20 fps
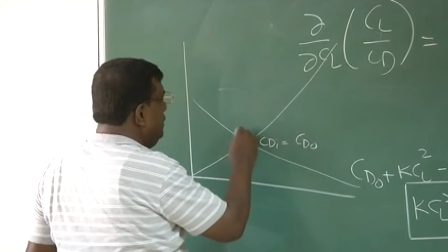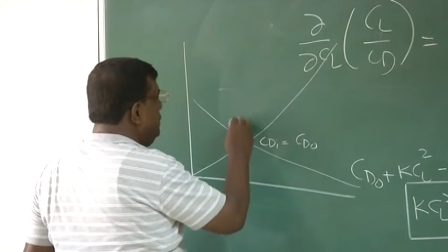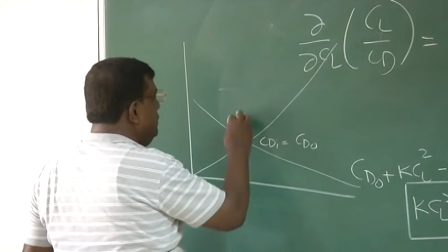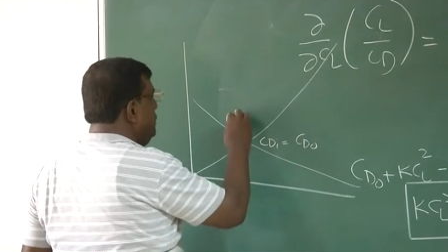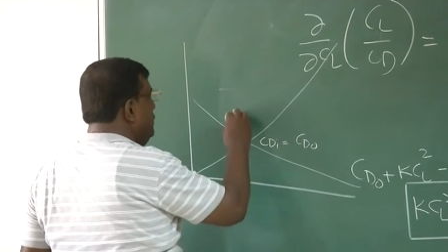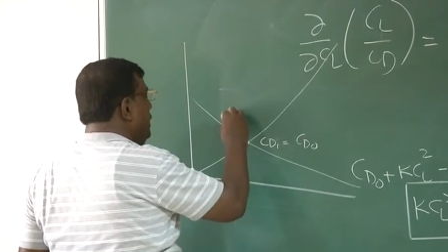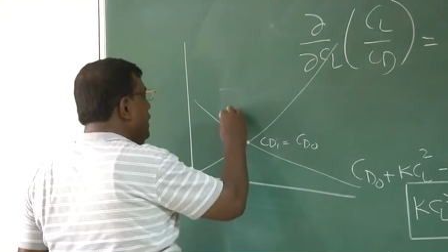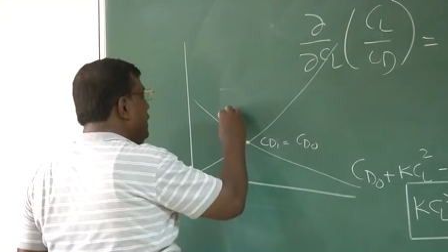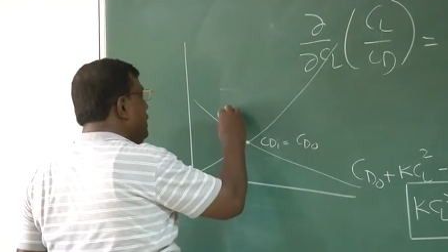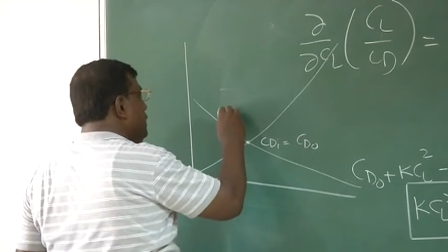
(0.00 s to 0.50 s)

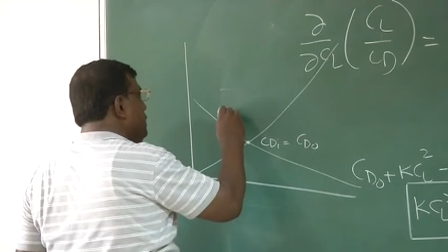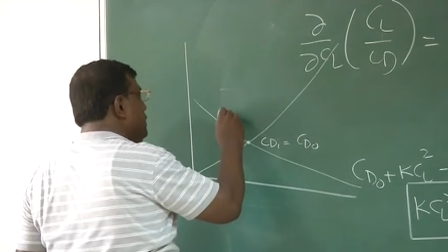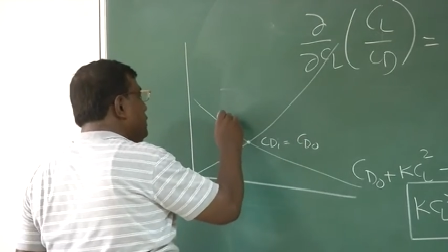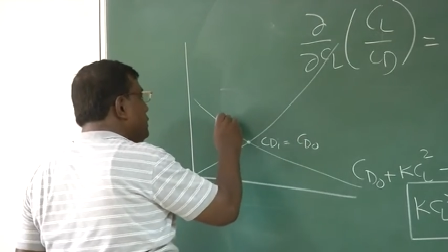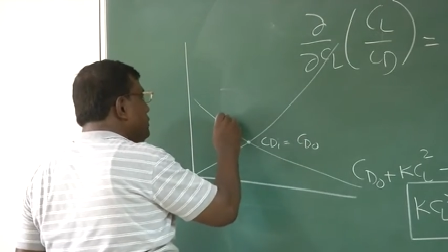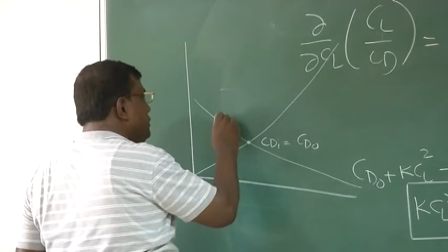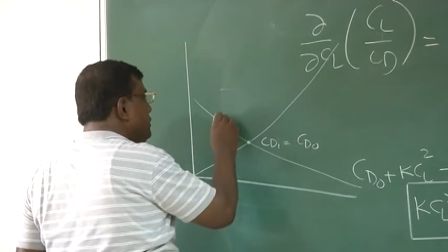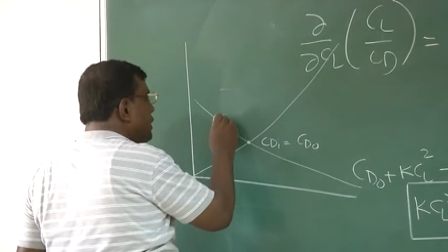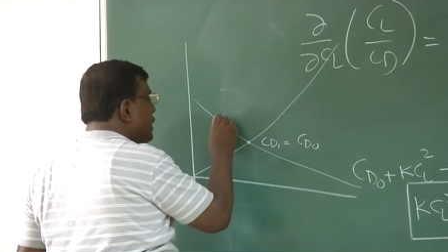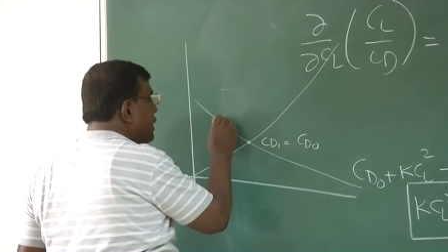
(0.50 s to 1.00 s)
So
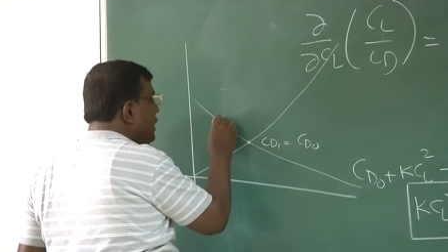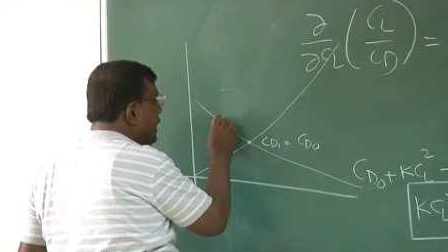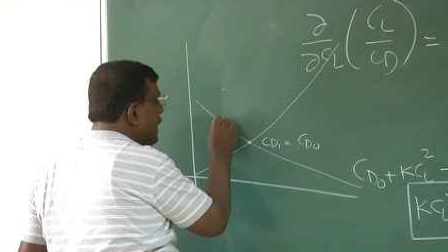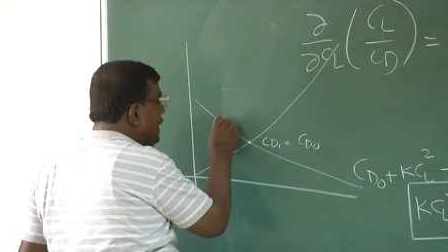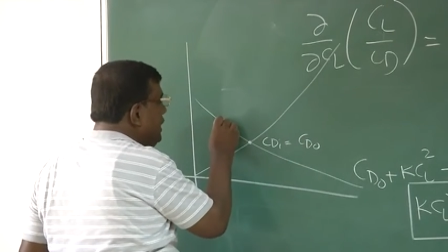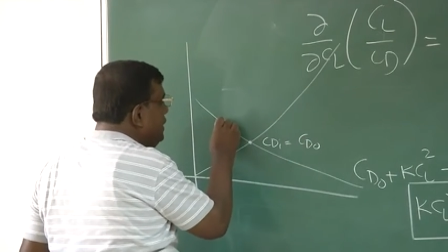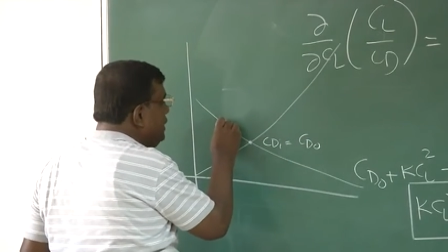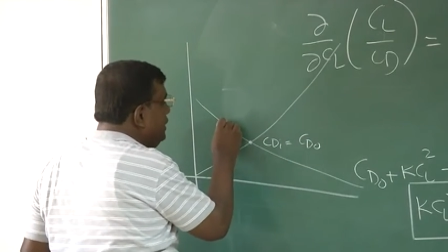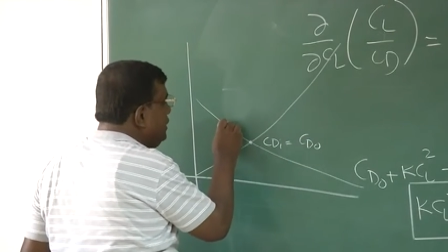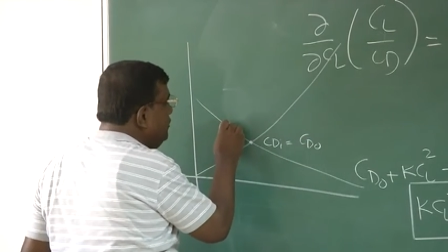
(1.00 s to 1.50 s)
the
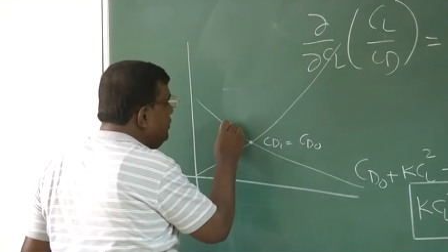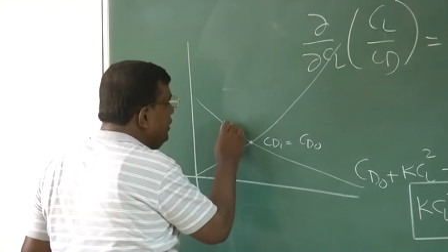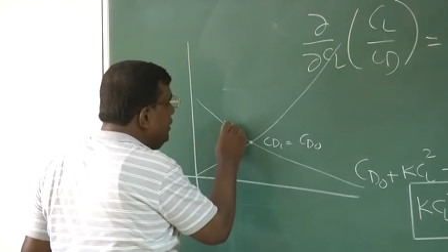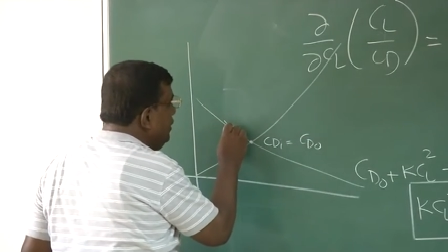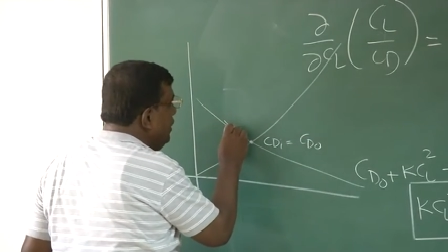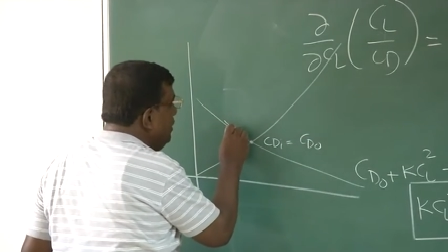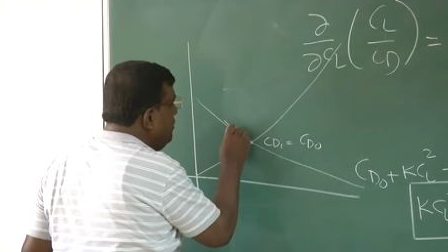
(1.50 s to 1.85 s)
net, when I